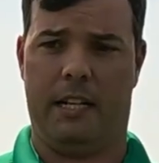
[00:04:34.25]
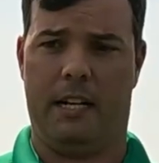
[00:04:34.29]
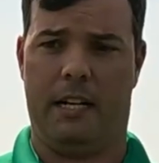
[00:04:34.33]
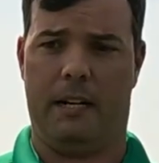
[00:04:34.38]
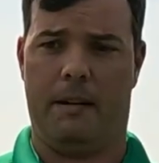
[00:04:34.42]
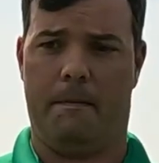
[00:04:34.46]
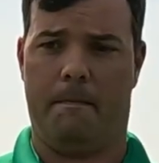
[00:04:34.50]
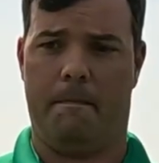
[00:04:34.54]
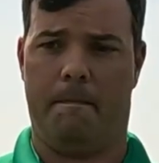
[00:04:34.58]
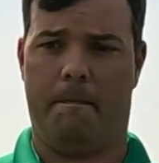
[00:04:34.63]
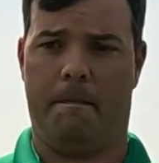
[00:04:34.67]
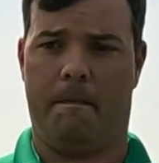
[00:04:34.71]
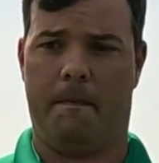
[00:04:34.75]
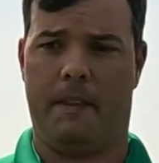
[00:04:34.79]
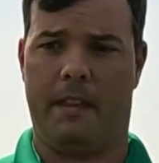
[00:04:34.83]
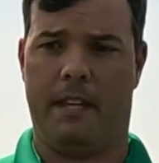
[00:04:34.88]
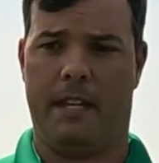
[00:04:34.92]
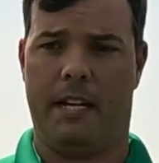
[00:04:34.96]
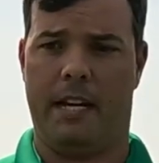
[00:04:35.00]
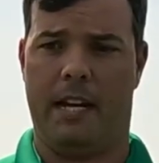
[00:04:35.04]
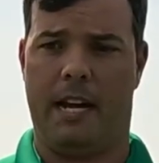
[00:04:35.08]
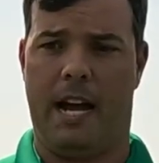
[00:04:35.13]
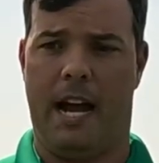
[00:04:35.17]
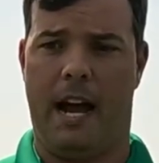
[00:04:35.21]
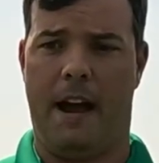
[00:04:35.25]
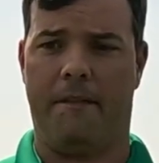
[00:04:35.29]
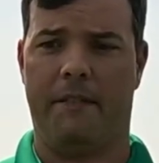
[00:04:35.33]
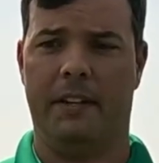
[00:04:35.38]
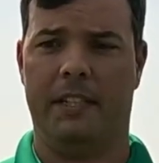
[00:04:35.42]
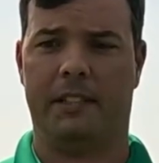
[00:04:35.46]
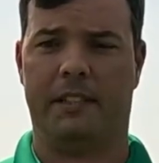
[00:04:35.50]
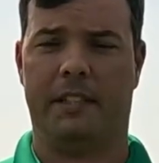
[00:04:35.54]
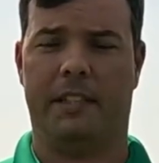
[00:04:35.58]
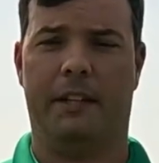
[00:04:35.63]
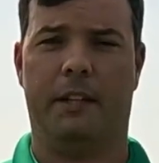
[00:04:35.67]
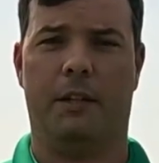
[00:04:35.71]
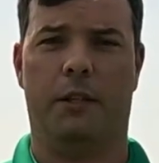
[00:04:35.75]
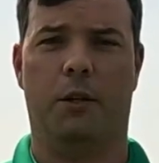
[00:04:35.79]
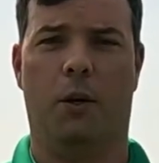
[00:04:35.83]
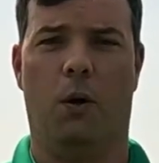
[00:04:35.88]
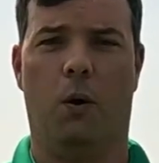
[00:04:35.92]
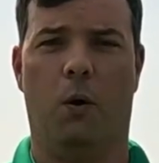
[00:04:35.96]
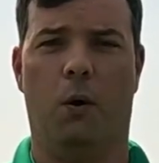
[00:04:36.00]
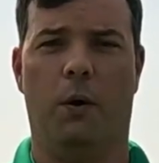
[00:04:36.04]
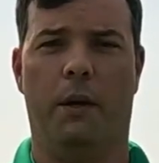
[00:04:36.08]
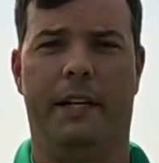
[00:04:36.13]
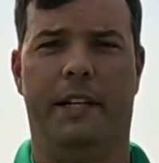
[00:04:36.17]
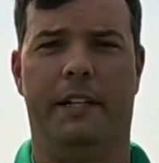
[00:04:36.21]
Um, obviously, the
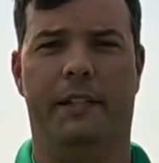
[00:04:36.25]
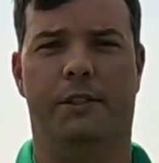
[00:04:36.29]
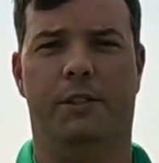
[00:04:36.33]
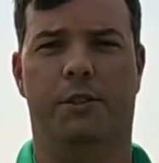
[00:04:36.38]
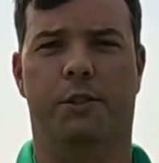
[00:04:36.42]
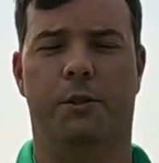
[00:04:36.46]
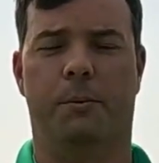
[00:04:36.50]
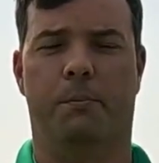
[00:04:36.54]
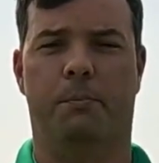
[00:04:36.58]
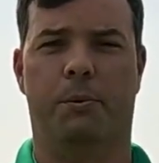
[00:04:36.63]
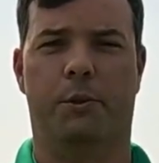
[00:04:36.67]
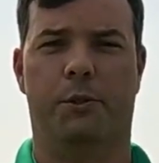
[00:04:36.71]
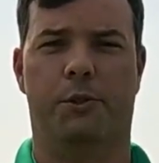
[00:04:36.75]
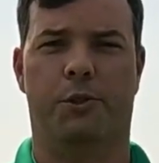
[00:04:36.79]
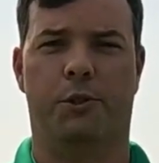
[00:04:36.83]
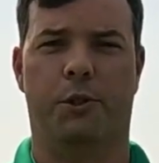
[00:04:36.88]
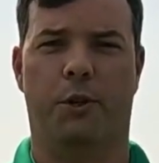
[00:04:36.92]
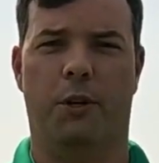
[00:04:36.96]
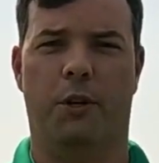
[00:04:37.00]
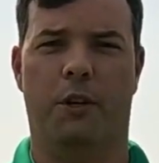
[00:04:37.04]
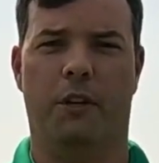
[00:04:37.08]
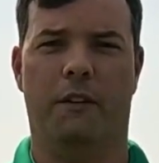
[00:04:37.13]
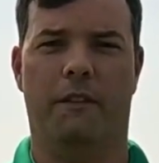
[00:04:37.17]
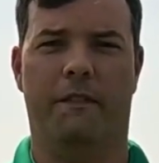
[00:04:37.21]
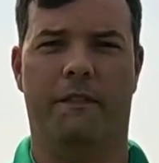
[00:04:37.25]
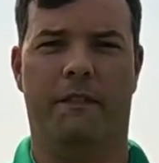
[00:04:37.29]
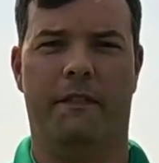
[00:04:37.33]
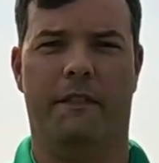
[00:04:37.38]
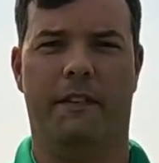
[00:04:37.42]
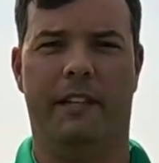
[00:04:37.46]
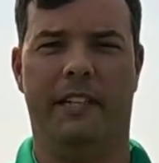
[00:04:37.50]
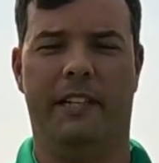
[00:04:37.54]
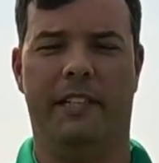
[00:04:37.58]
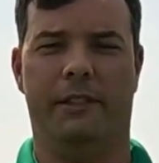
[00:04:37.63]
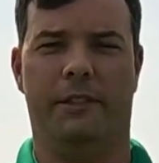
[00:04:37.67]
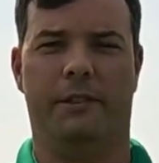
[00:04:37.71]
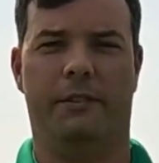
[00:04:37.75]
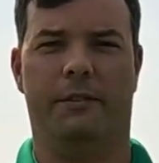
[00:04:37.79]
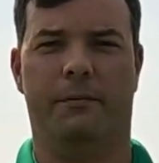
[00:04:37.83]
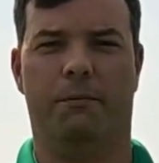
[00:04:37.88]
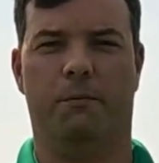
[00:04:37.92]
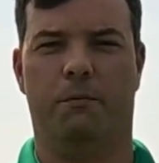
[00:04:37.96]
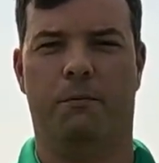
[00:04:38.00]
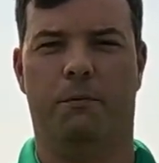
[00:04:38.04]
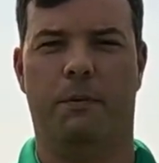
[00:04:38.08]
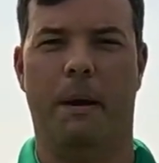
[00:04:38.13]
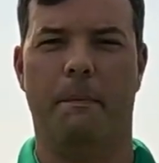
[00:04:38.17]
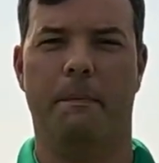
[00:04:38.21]
goal is to preserve these
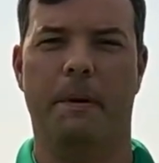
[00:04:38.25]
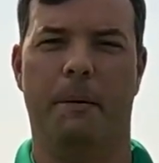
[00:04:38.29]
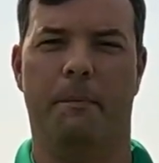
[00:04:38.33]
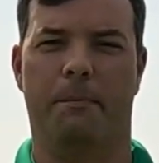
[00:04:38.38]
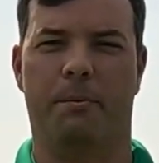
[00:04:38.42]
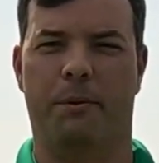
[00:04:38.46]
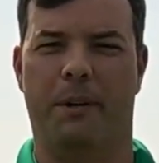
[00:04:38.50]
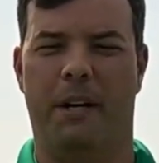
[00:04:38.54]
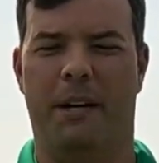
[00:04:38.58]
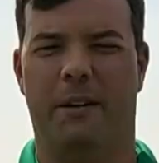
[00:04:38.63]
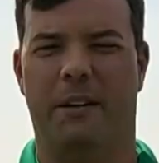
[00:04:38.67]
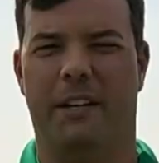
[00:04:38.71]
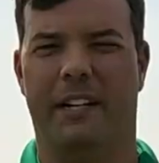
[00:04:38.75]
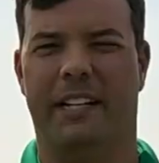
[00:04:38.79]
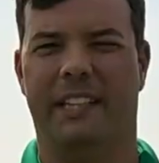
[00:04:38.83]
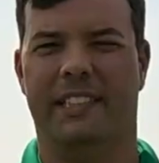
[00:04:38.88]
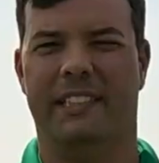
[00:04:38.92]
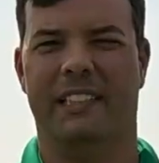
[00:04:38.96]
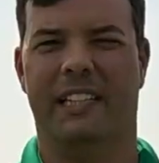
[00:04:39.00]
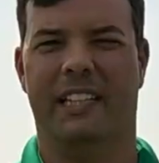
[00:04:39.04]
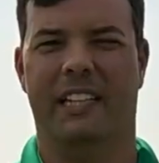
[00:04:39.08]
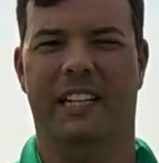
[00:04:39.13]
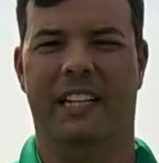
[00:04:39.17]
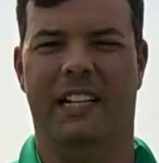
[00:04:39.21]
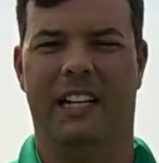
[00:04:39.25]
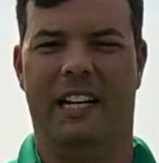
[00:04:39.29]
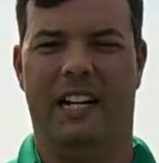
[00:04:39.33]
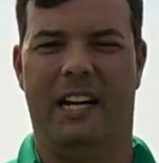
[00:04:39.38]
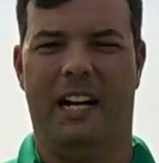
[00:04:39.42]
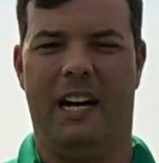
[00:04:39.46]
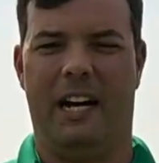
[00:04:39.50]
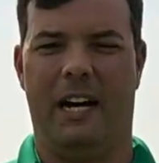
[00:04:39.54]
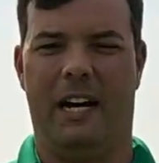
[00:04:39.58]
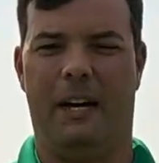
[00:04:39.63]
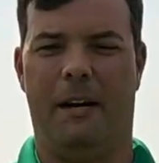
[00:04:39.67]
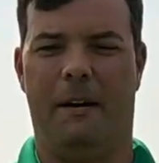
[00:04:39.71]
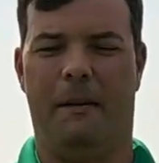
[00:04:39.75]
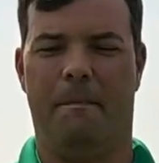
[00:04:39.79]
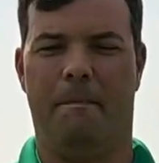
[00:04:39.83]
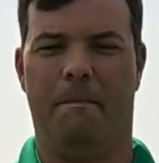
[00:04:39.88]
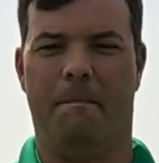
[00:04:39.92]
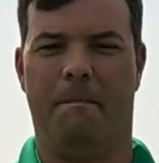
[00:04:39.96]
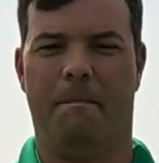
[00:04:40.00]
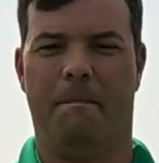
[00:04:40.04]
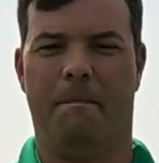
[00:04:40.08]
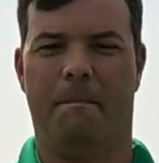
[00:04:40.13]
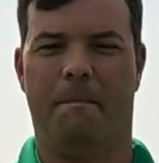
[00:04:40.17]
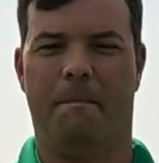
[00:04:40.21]
remnant prairies
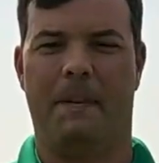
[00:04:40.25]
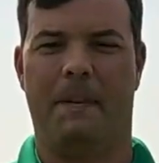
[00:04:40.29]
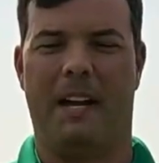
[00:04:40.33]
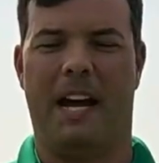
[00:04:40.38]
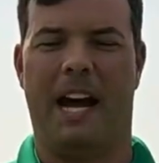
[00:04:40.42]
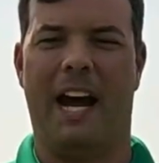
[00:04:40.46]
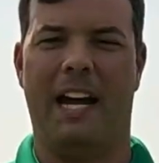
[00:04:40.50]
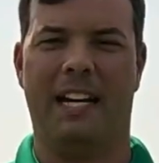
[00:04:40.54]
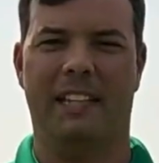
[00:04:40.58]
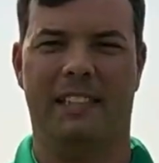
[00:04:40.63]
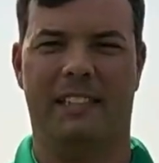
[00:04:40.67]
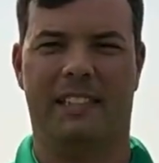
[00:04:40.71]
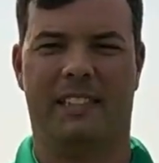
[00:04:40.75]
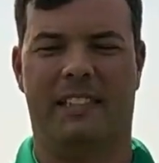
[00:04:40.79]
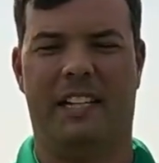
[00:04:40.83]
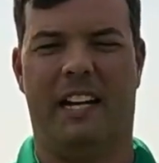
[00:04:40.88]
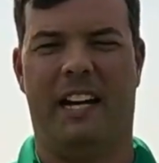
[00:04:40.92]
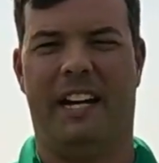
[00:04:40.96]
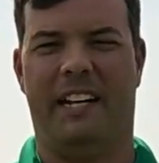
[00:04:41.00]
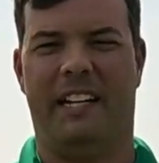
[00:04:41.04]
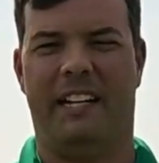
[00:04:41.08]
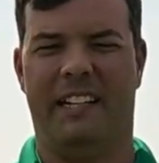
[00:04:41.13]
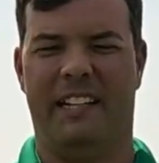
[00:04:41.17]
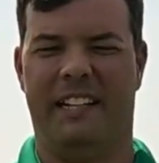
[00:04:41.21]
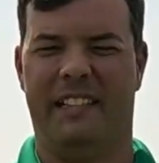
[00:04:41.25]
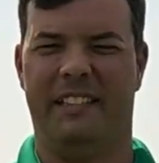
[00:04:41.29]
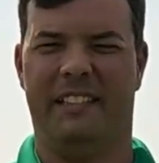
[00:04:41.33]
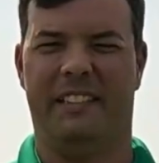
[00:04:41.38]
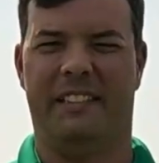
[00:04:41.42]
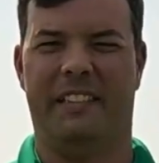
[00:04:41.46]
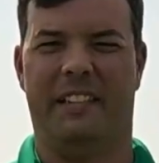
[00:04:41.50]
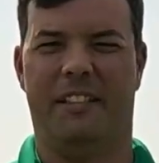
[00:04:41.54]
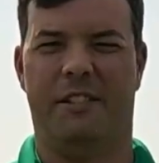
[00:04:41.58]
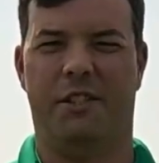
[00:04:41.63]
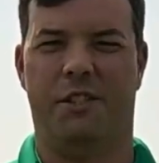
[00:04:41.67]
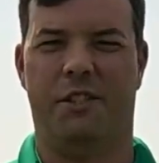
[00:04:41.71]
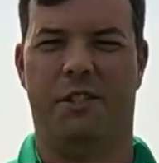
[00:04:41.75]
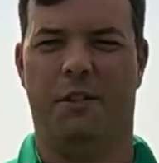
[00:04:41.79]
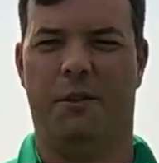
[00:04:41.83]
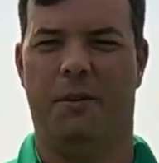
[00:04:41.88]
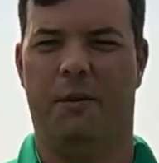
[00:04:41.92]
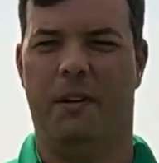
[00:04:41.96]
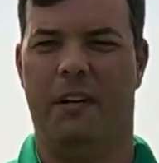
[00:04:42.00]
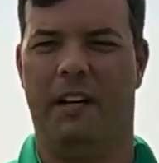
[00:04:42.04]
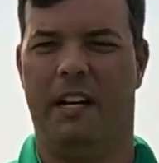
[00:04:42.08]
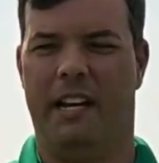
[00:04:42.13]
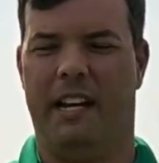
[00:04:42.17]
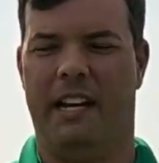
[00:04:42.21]
um, on site in
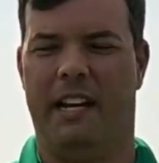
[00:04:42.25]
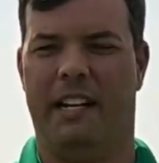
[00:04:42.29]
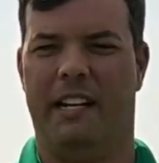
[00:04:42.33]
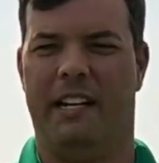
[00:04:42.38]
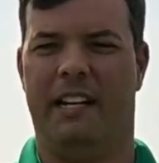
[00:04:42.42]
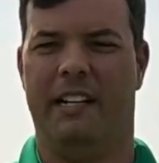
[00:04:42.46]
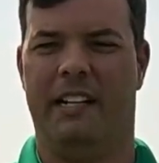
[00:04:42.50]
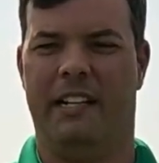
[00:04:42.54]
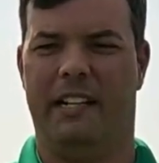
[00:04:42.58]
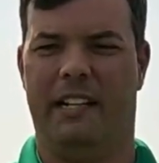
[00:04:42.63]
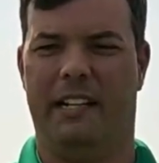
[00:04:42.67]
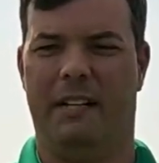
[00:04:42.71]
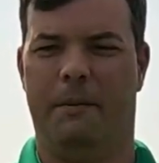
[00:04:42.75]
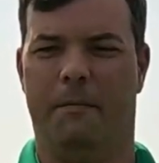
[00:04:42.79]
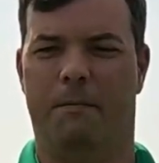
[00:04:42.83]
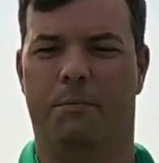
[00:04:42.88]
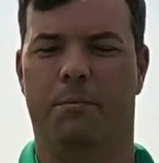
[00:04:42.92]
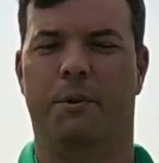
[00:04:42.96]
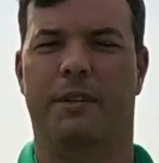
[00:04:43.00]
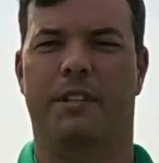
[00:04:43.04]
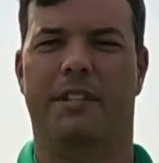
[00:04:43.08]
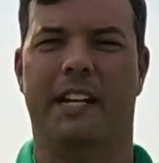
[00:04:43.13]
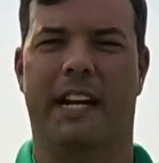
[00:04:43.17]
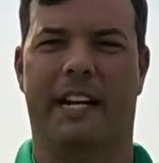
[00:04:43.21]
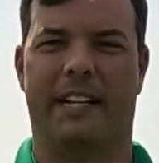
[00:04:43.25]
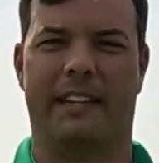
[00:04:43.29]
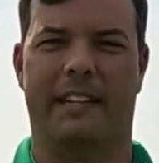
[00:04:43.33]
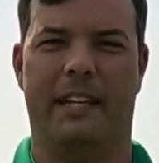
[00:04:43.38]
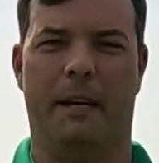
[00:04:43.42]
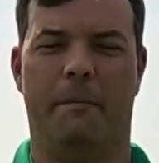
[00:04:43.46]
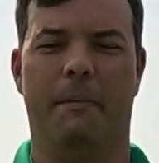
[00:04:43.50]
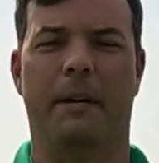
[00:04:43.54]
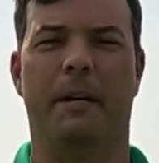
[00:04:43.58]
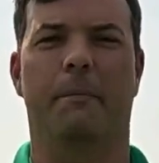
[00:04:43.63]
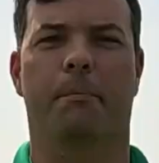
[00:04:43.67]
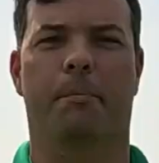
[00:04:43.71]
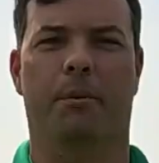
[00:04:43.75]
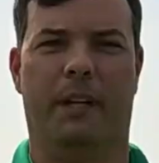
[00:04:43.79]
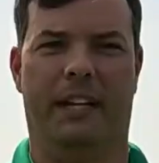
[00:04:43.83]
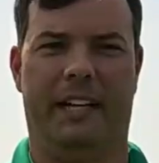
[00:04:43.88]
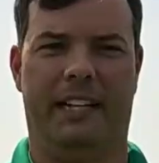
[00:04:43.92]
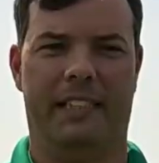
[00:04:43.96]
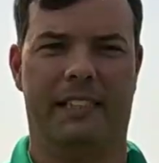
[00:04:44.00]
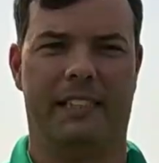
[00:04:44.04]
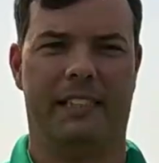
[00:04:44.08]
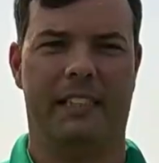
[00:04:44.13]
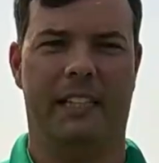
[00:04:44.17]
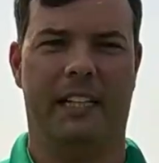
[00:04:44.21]
situ and protect them in
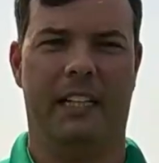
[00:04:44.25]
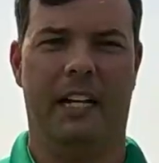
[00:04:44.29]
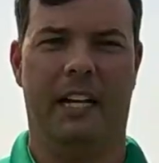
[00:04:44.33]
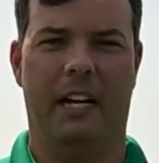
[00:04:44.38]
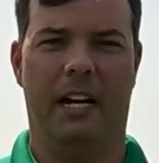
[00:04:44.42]
place.